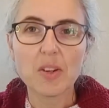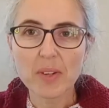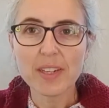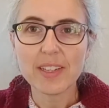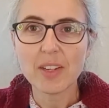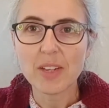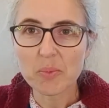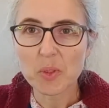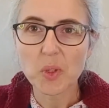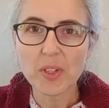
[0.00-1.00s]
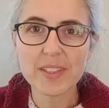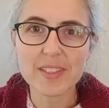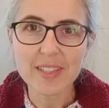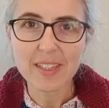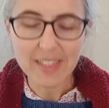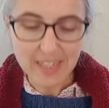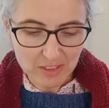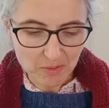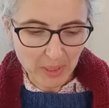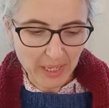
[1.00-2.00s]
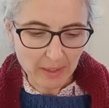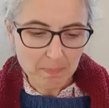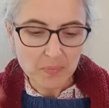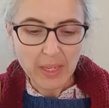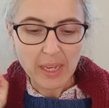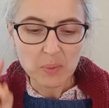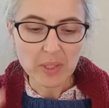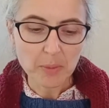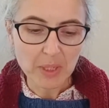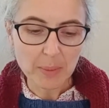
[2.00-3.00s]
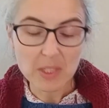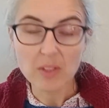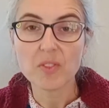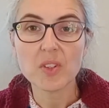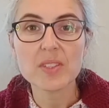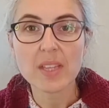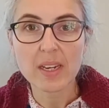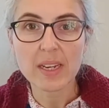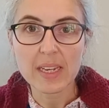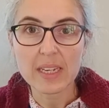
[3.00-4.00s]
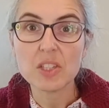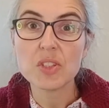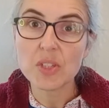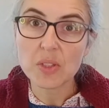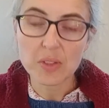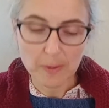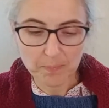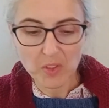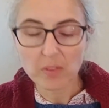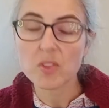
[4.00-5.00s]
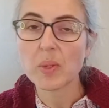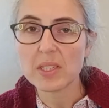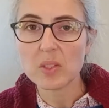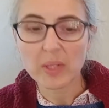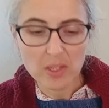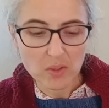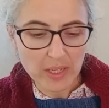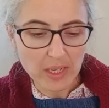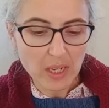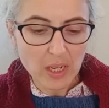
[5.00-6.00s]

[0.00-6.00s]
right now I'm recording this at the end of May, and we're coming up to the first Saturday in June of 2023.